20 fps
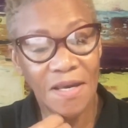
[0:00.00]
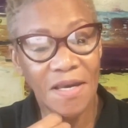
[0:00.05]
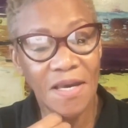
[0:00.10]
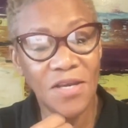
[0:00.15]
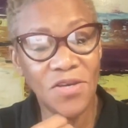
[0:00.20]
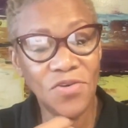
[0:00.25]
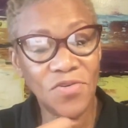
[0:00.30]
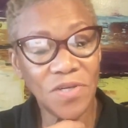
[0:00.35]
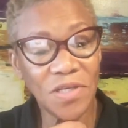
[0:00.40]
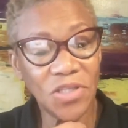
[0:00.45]

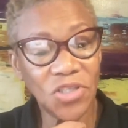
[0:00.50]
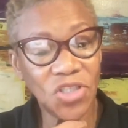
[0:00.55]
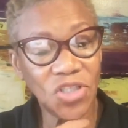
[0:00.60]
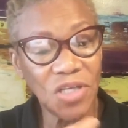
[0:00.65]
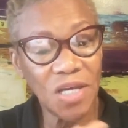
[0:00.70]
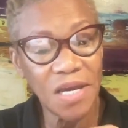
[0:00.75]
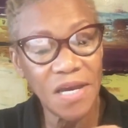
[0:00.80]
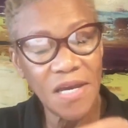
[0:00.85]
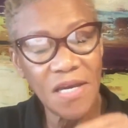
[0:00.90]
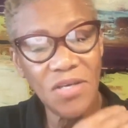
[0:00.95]
And you can
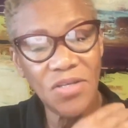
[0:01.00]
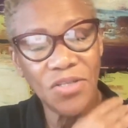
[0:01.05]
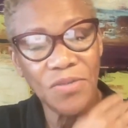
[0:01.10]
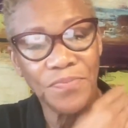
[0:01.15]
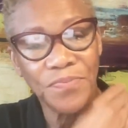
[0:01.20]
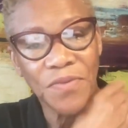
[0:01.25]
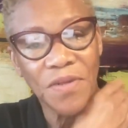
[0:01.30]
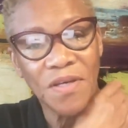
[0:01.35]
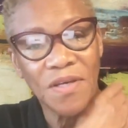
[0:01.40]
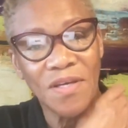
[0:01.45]
change
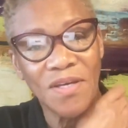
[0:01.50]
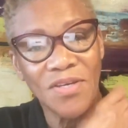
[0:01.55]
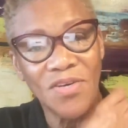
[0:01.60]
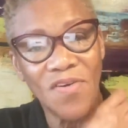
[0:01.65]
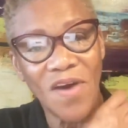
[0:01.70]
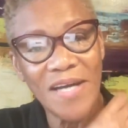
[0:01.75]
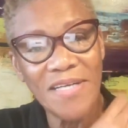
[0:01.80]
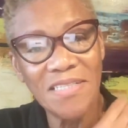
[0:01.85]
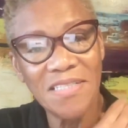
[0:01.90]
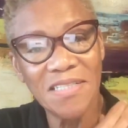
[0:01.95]

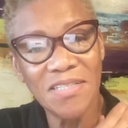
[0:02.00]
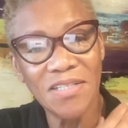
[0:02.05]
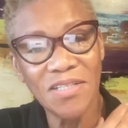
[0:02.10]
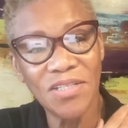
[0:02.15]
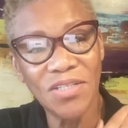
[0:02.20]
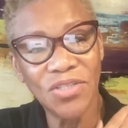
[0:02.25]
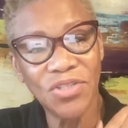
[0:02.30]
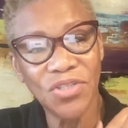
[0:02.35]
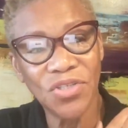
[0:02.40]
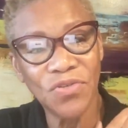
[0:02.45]
your
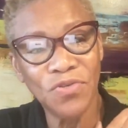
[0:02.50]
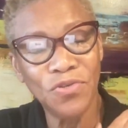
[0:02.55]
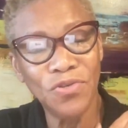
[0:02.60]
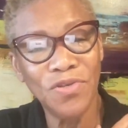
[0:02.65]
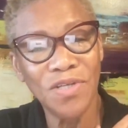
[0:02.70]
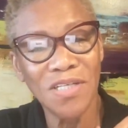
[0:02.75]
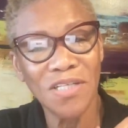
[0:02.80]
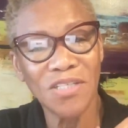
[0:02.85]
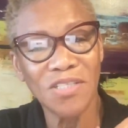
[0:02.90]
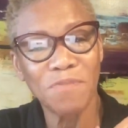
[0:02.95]
identity too. You
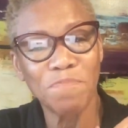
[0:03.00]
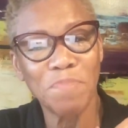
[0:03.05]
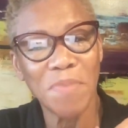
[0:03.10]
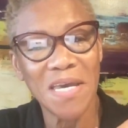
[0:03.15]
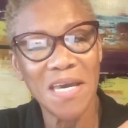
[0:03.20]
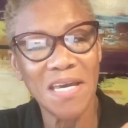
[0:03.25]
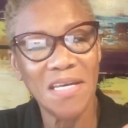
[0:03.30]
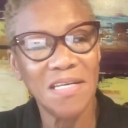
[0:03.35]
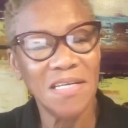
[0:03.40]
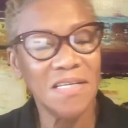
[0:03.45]
can
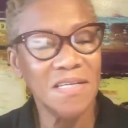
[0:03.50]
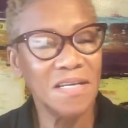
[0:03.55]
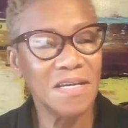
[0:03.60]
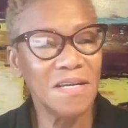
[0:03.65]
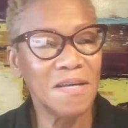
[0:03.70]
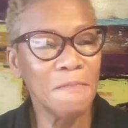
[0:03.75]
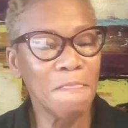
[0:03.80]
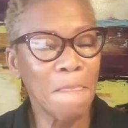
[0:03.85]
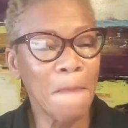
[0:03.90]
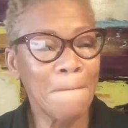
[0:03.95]
expand it
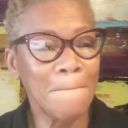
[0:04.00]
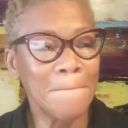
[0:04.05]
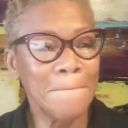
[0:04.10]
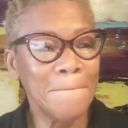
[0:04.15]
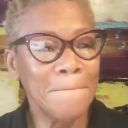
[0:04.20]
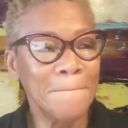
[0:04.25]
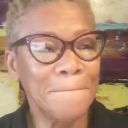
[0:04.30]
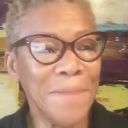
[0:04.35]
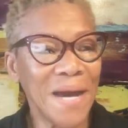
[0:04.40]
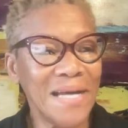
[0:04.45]

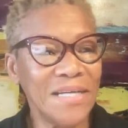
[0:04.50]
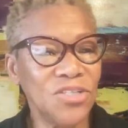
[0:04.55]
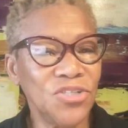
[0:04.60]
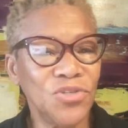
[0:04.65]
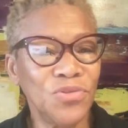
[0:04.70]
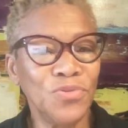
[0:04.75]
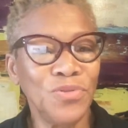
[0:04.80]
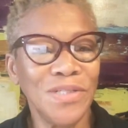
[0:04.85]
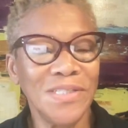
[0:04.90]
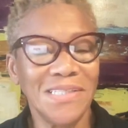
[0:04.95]
by
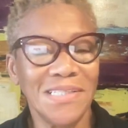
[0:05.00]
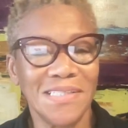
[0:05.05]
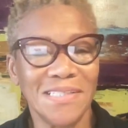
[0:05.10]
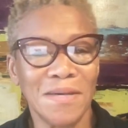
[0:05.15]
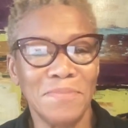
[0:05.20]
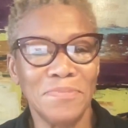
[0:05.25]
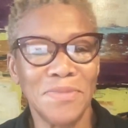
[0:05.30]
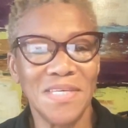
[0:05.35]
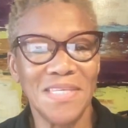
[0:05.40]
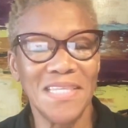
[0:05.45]
doing
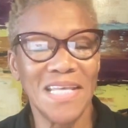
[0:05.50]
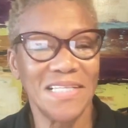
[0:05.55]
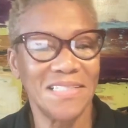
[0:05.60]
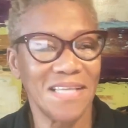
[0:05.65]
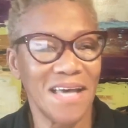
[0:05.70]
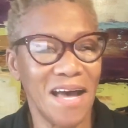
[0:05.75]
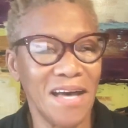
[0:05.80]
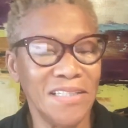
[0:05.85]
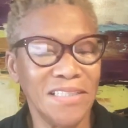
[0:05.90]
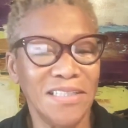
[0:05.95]
something that's
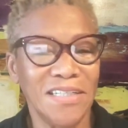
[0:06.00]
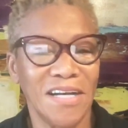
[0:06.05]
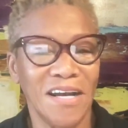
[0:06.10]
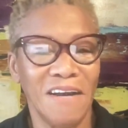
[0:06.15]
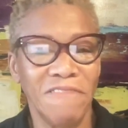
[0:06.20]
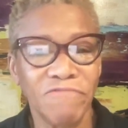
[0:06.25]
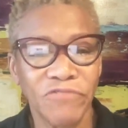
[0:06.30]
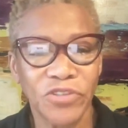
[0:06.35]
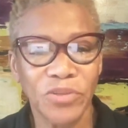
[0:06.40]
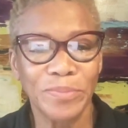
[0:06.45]

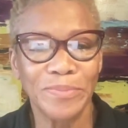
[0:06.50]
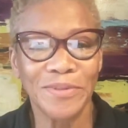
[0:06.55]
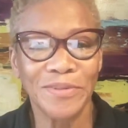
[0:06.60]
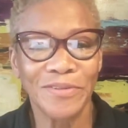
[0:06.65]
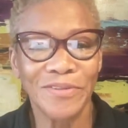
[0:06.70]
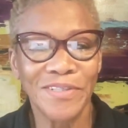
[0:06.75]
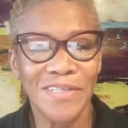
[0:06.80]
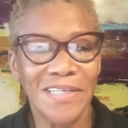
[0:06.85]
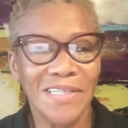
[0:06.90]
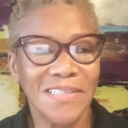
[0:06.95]

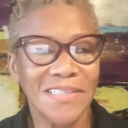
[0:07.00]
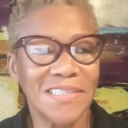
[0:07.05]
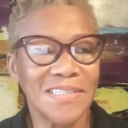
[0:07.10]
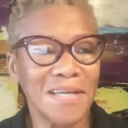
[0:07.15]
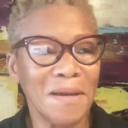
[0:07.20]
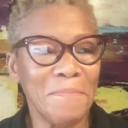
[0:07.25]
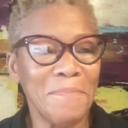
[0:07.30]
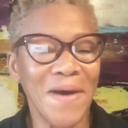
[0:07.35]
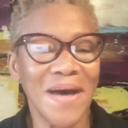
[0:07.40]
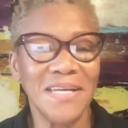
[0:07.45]
uncomfortable.
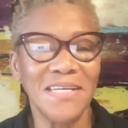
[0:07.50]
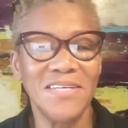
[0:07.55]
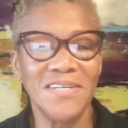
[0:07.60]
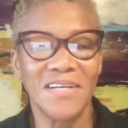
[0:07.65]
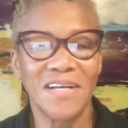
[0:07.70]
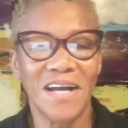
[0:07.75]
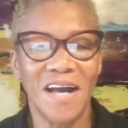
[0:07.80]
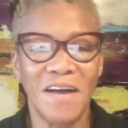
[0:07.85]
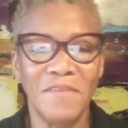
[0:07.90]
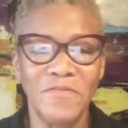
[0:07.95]
Step out of your
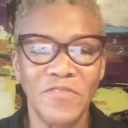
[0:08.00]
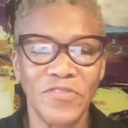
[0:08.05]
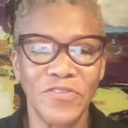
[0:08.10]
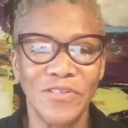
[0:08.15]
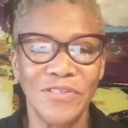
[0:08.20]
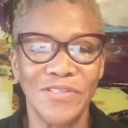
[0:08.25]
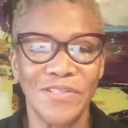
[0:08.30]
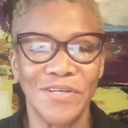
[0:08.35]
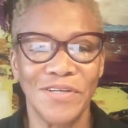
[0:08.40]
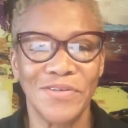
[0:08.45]

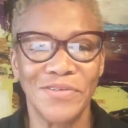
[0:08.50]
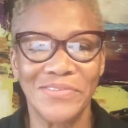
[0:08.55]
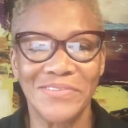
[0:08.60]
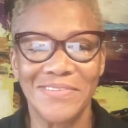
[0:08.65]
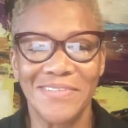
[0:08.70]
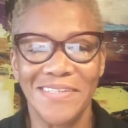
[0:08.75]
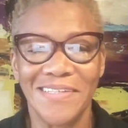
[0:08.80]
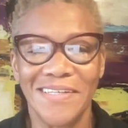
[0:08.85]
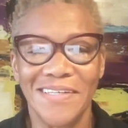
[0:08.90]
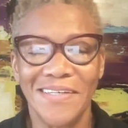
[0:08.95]
comfort zone.